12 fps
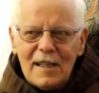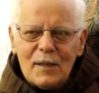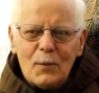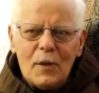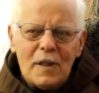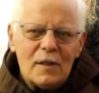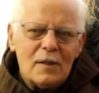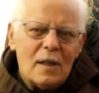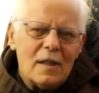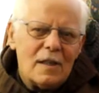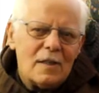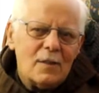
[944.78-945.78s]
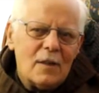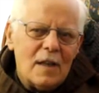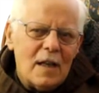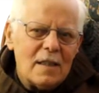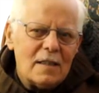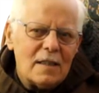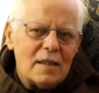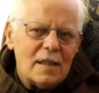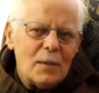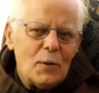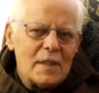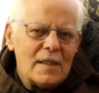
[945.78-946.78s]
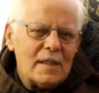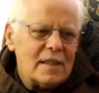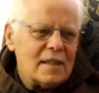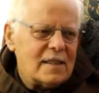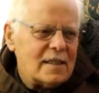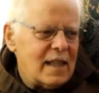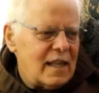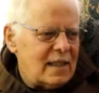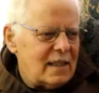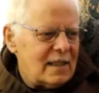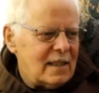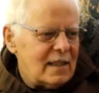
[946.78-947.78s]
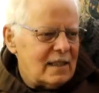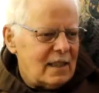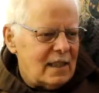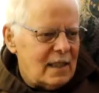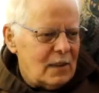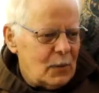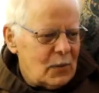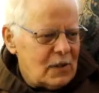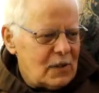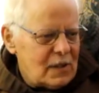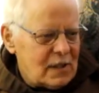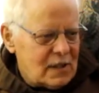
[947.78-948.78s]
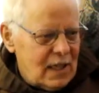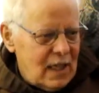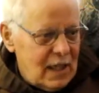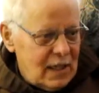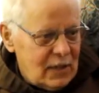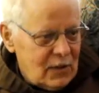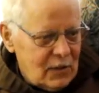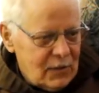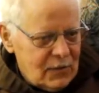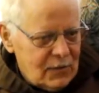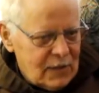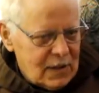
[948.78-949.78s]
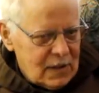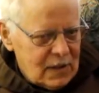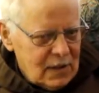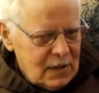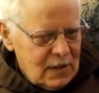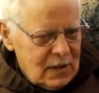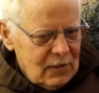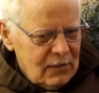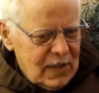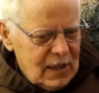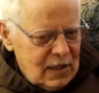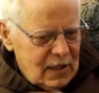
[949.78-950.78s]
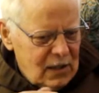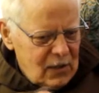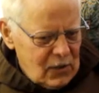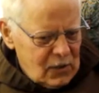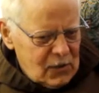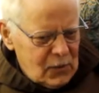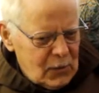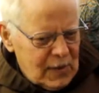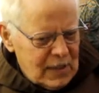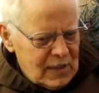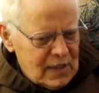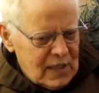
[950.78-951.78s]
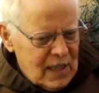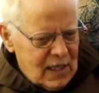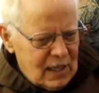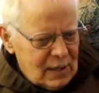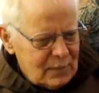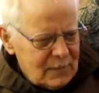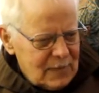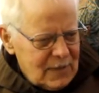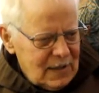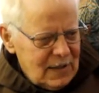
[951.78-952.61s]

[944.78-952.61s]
look at her. It wasn't the saint that I was kind of uh, very close to at the time.